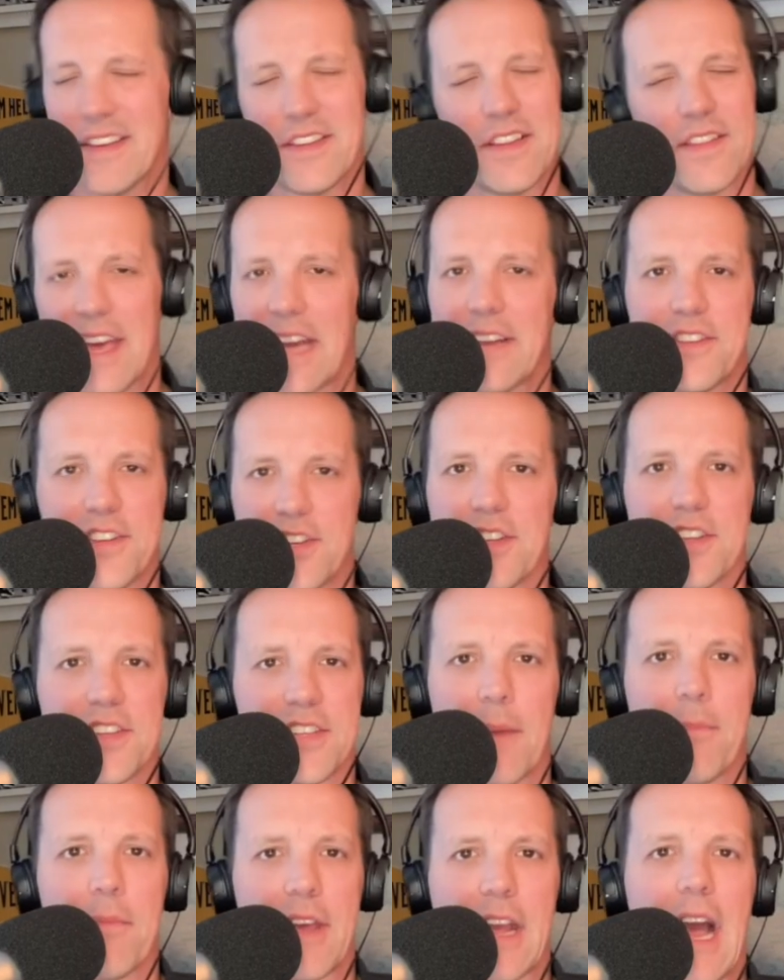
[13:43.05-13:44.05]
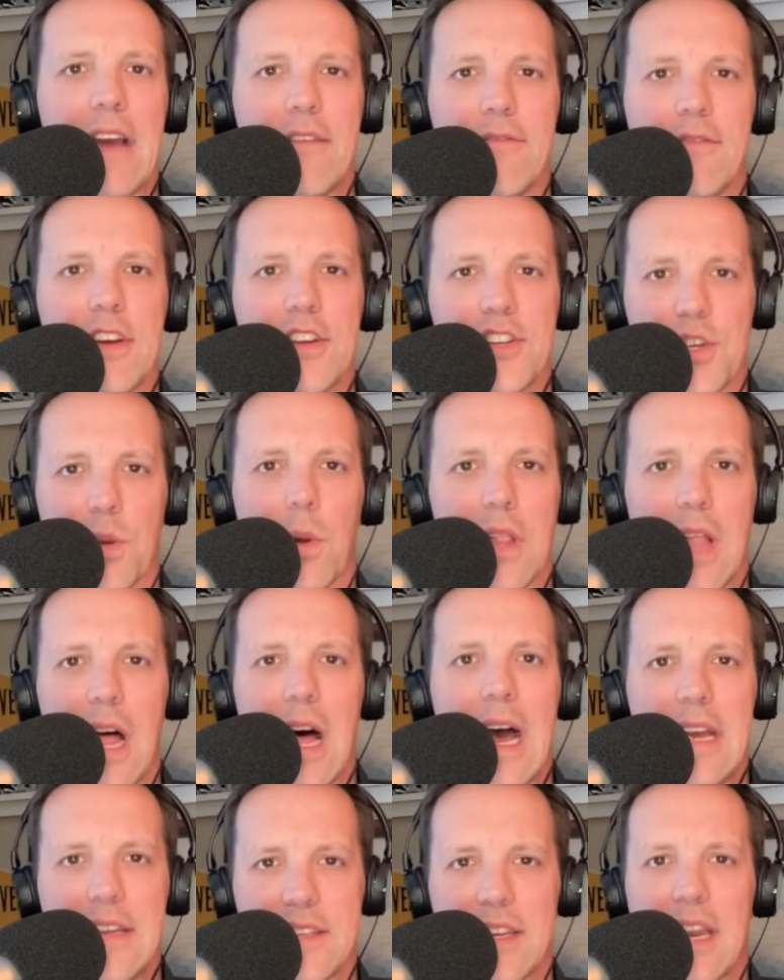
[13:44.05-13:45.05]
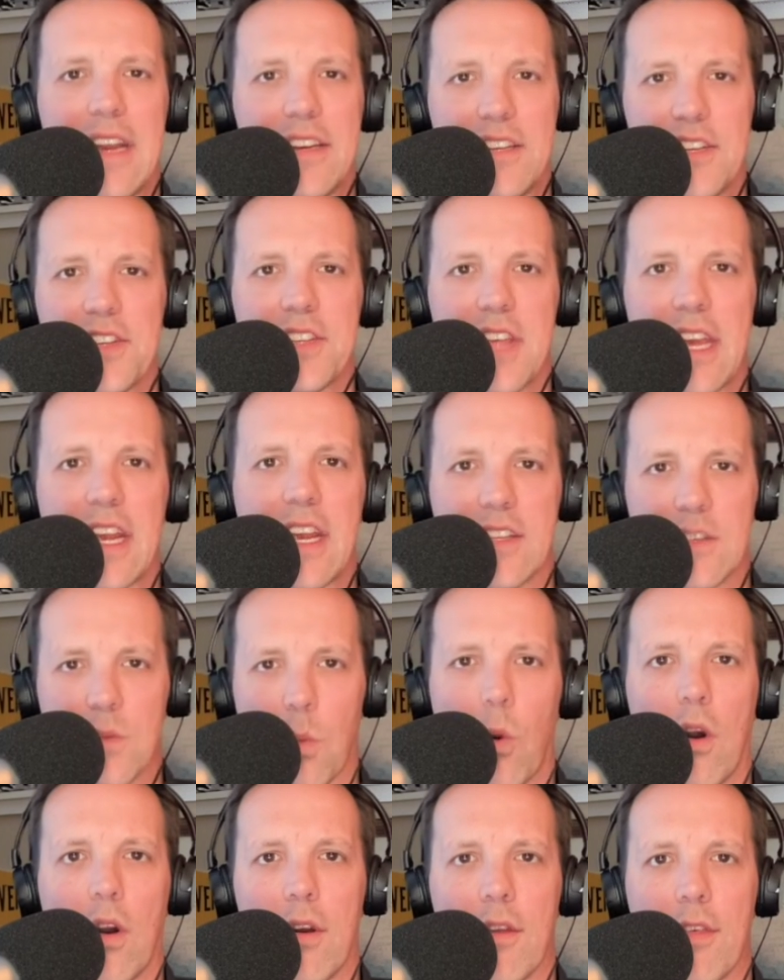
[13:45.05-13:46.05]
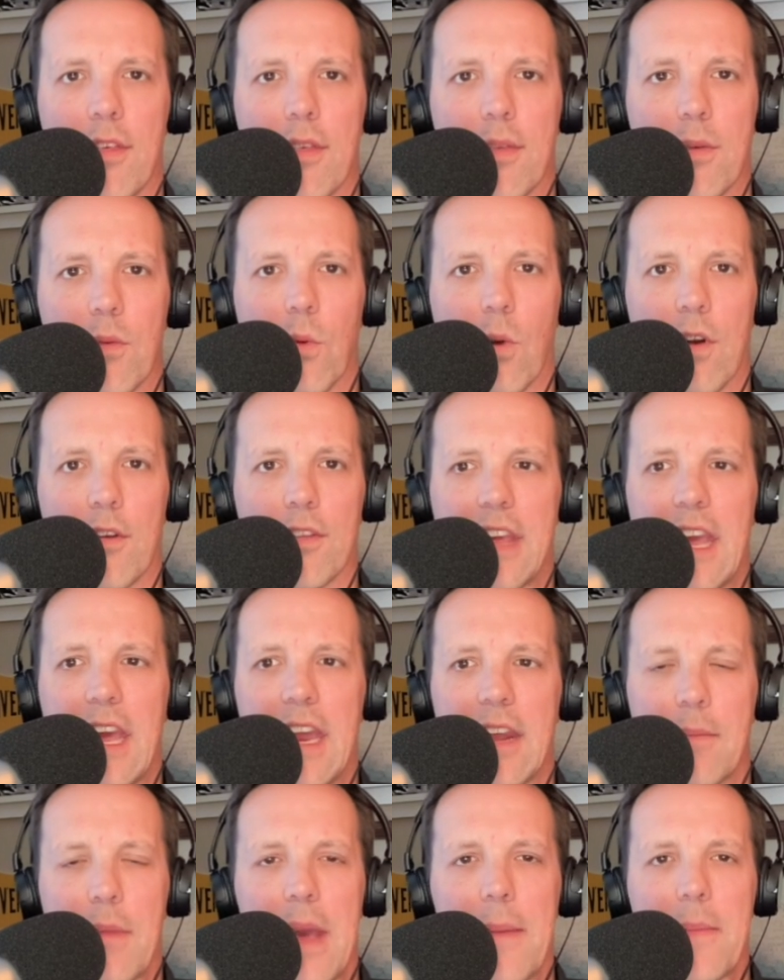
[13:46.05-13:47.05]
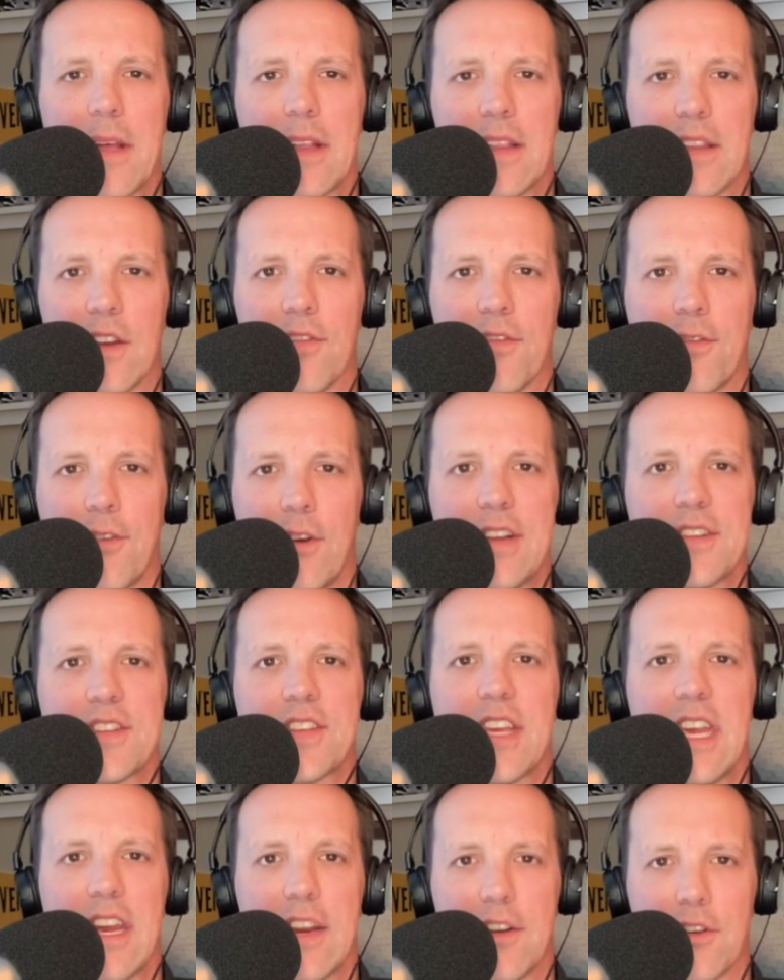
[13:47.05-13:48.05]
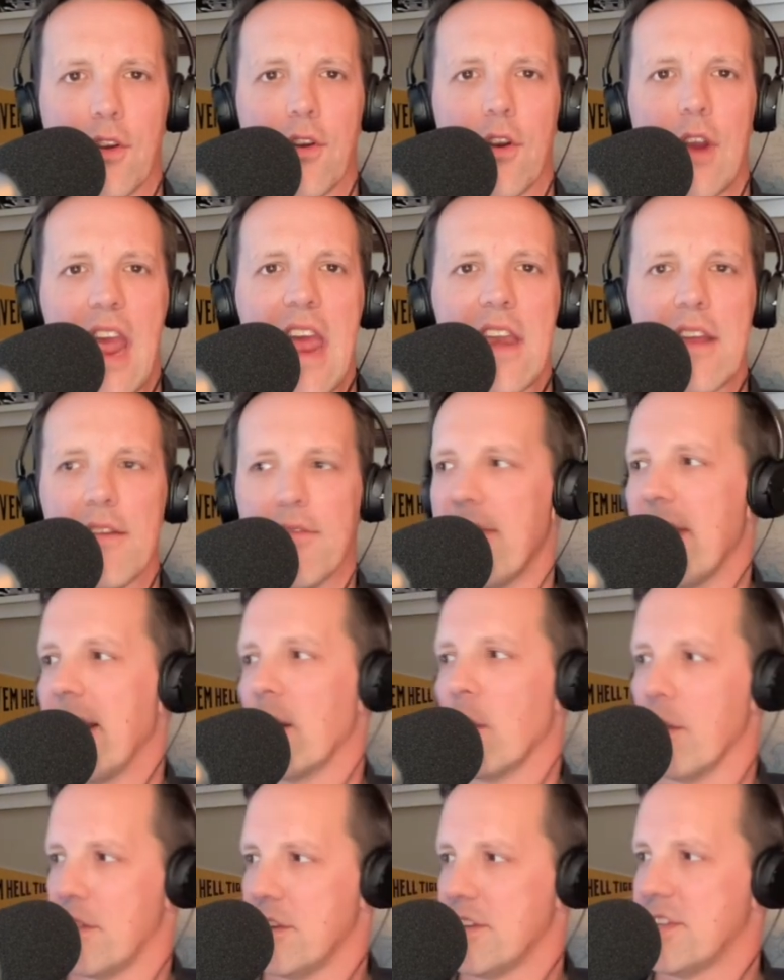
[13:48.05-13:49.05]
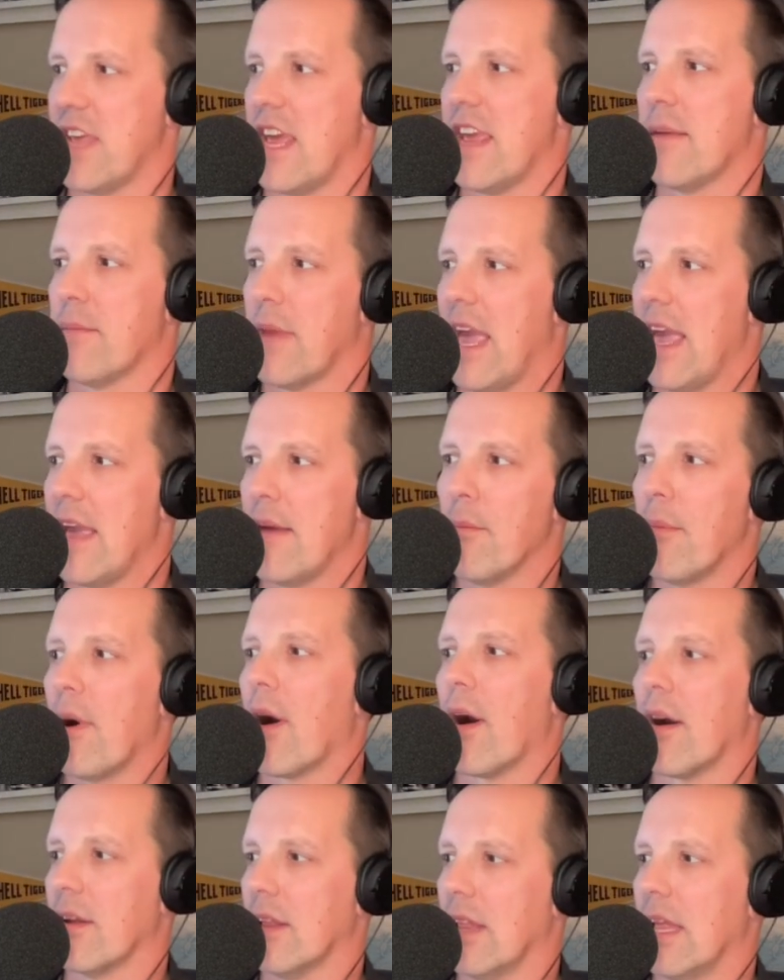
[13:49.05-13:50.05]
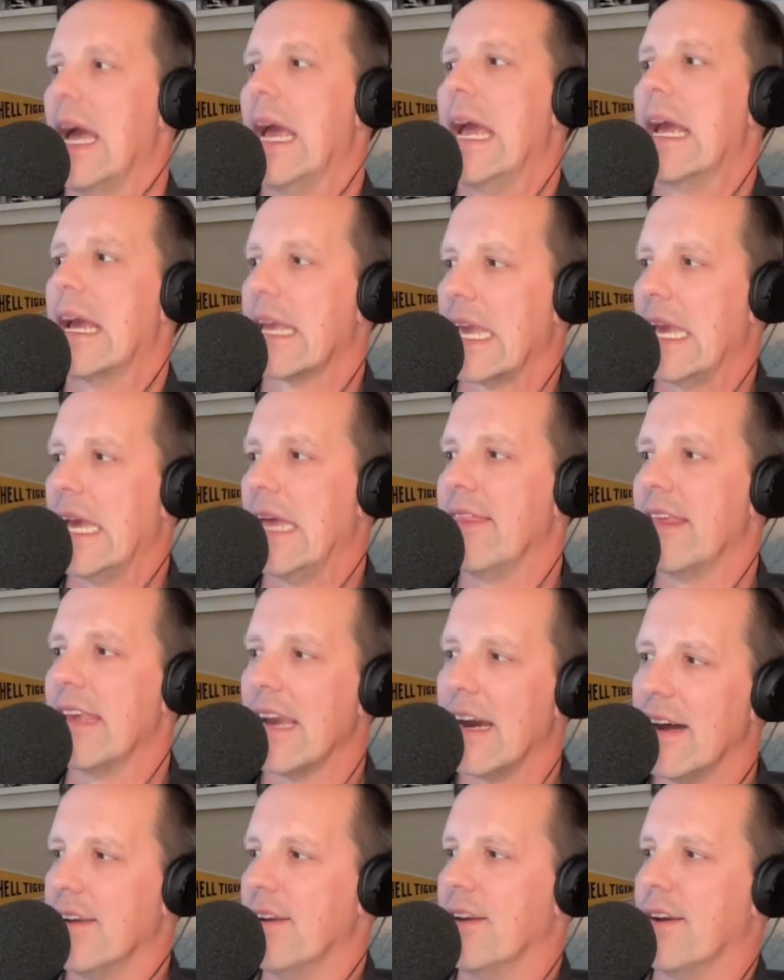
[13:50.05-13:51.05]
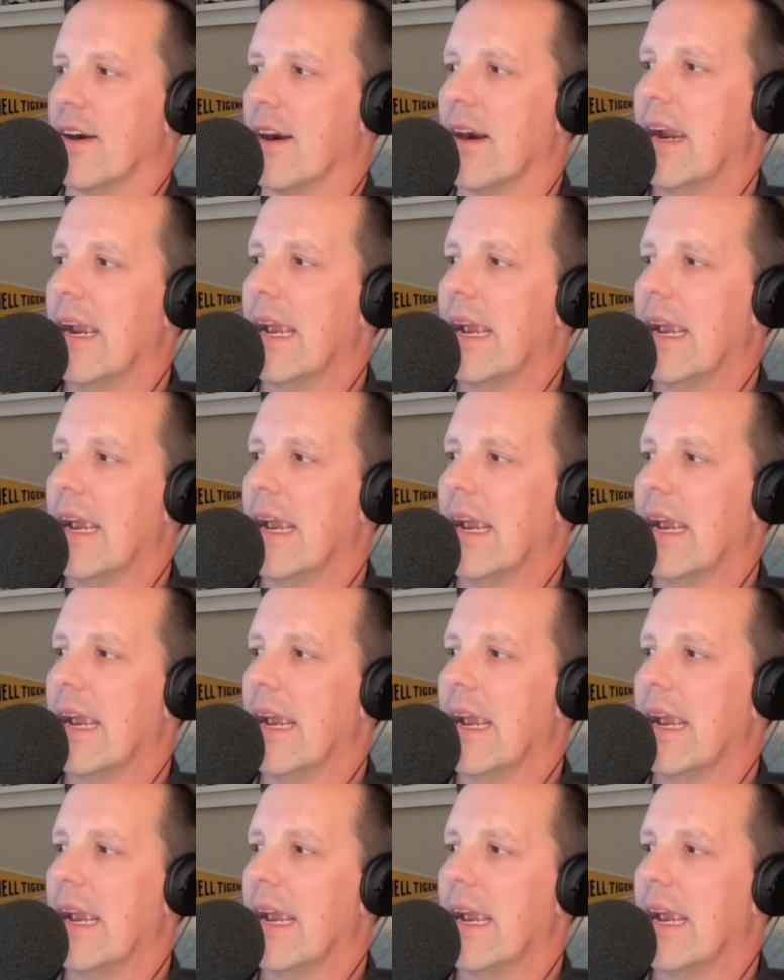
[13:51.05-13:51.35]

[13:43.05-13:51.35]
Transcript: That's just something I visualize, and I just think it's worth getting maybe a little frisky and creative there with the same game parlay. Again, the under